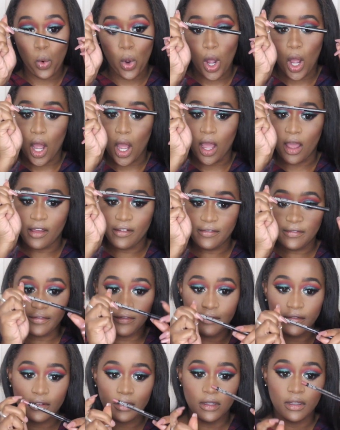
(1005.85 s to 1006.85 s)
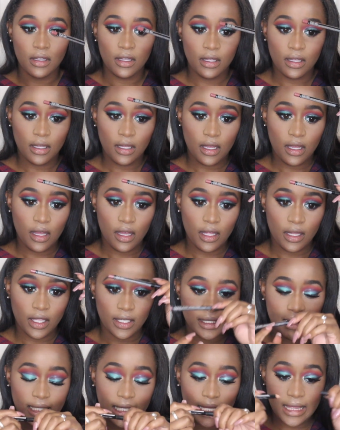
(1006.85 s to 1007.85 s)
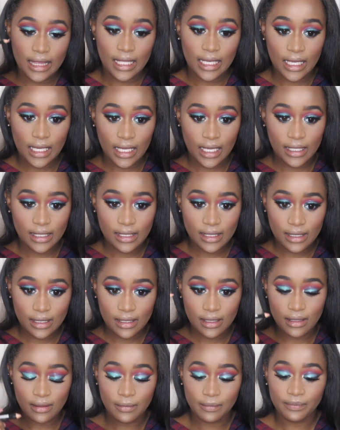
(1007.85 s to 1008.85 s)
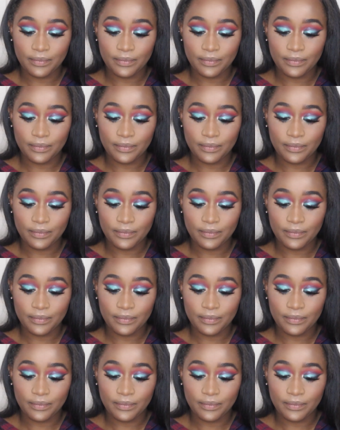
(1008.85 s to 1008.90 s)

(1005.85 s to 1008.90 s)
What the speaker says: Mauve. It looks like this.